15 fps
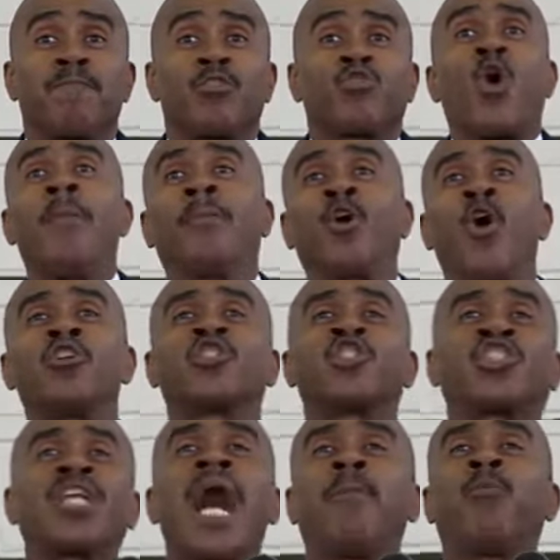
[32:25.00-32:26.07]
So I'm going to
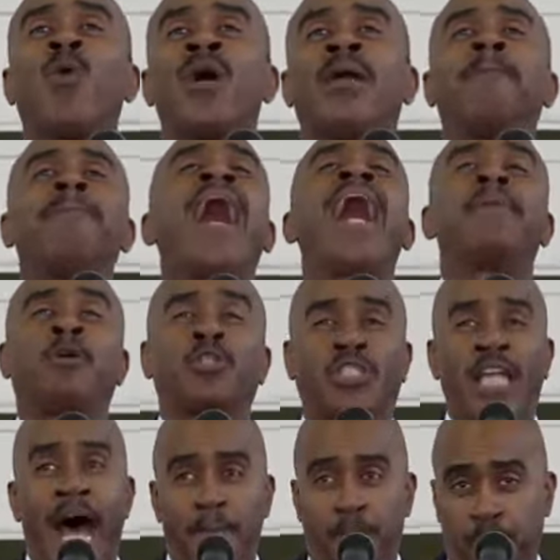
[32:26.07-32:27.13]
stop where the Bible
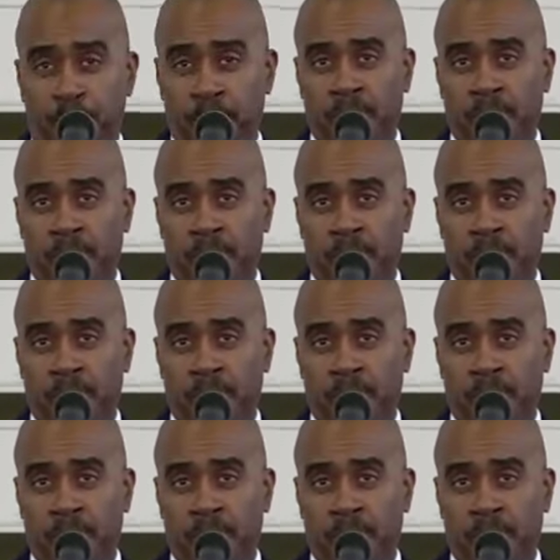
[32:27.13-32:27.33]
stopped.